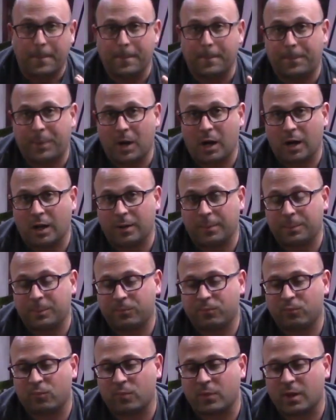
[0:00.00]
But
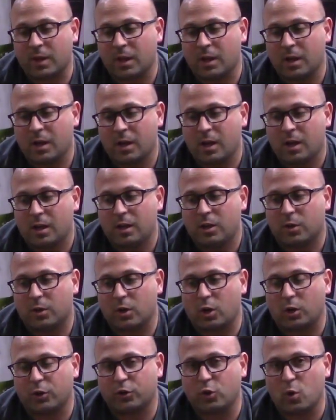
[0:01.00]
you
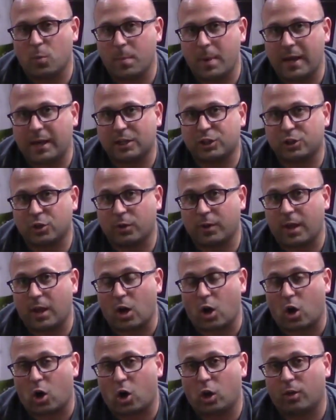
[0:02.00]
can also make sure
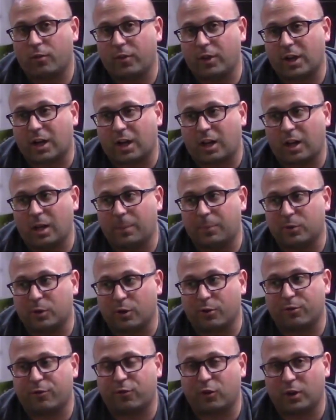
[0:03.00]
that all the clips
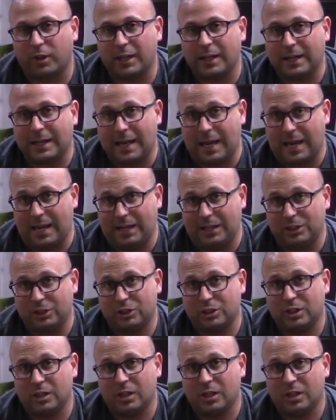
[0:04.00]
are fully engaged.